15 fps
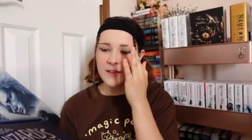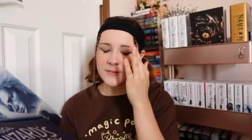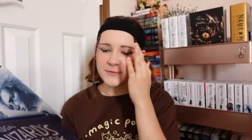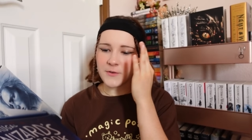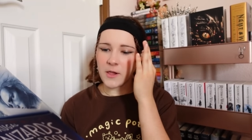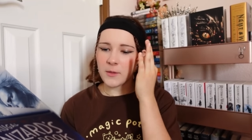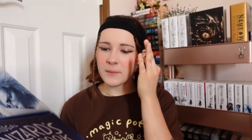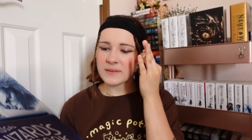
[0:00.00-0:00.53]
It's
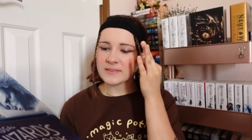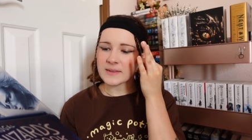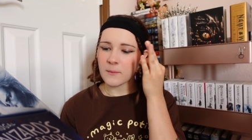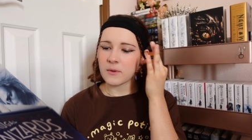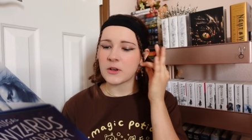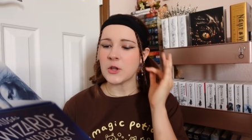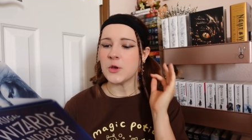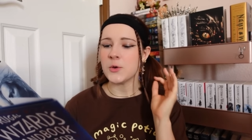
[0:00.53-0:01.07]
following
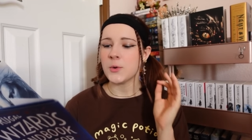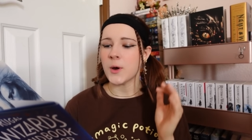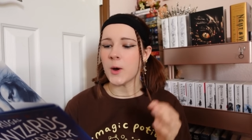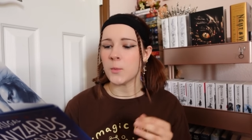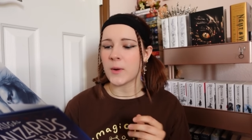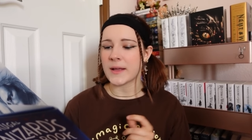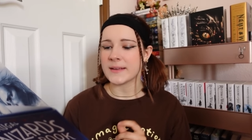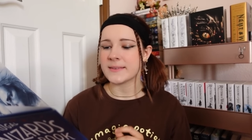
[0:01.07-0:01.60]
someone who
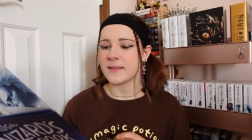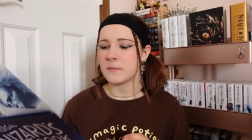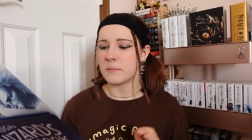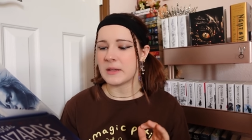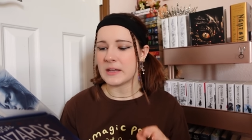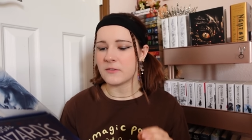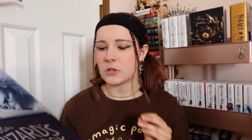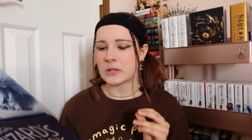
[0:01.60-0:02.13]
awakes in
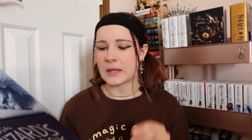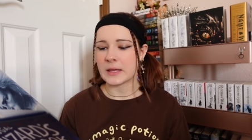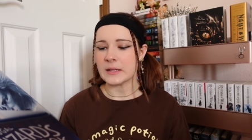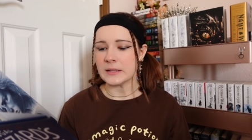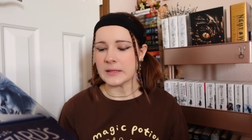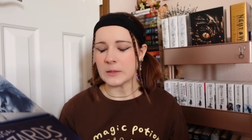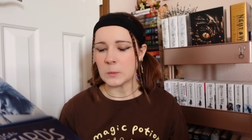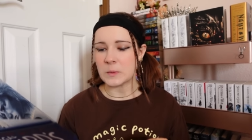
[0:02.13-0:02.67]
medieval
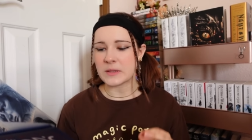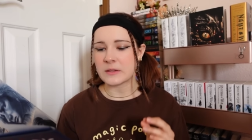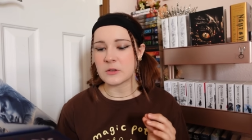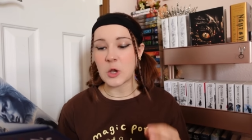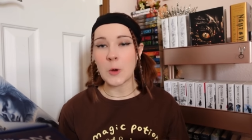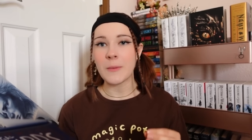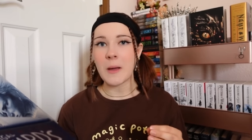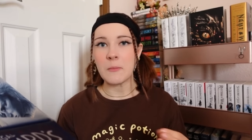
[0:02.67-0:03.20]
England with
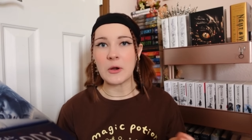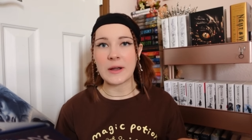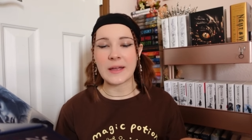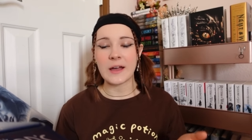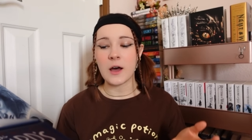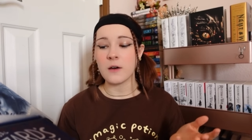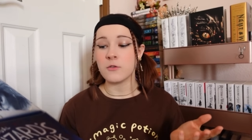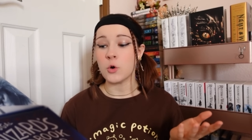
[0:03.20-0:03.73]
no
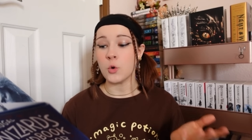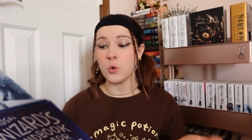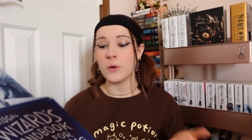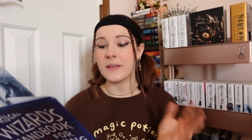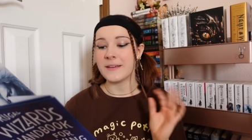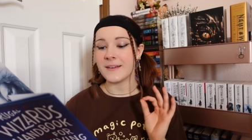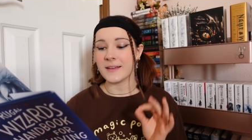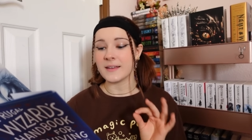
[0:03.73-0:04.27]
memory of who
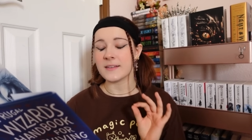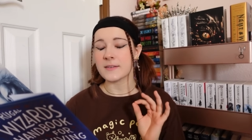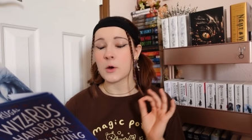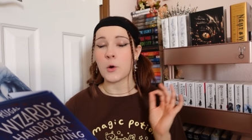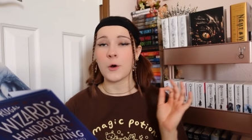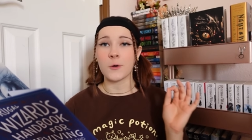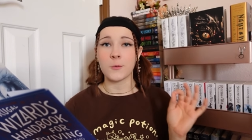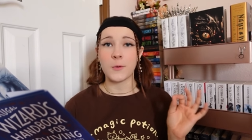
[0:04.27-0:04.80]
he is
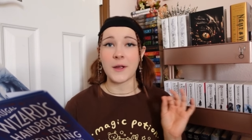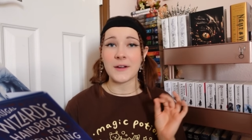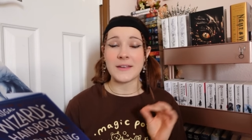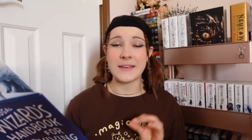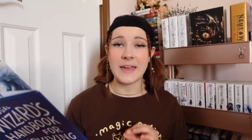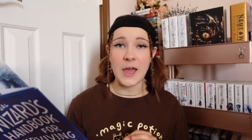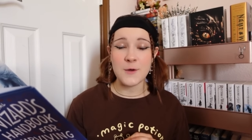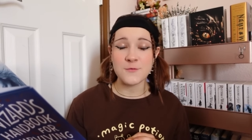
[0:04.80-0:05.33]
or where
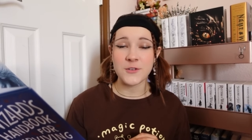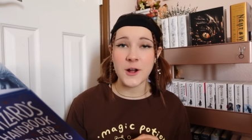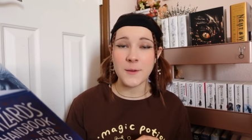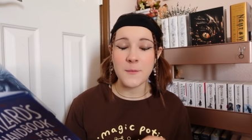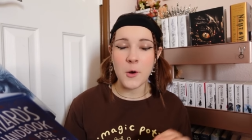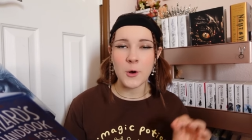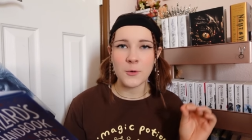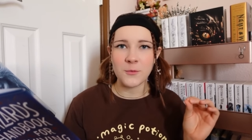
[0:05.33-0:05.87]
he came
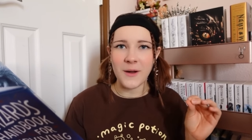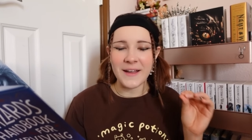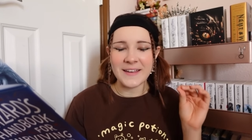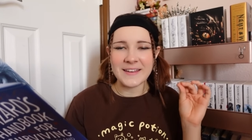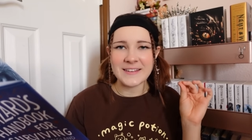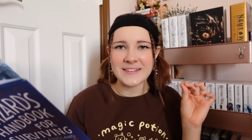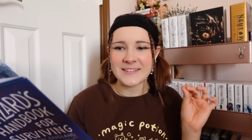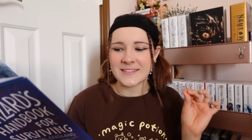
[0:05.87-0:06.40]
from or why
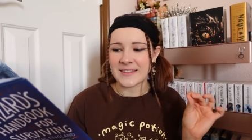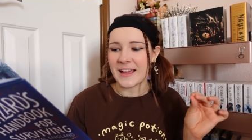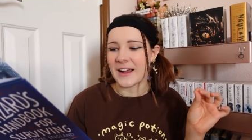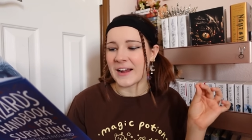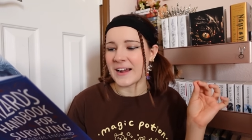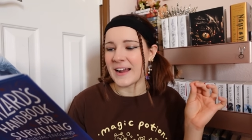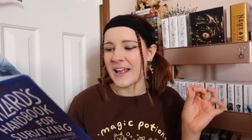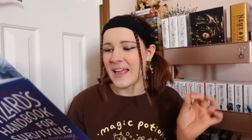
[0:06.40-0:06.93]
he is
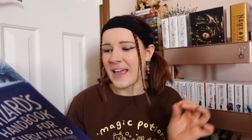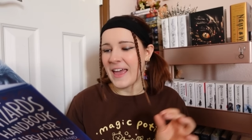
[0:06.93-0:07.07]
there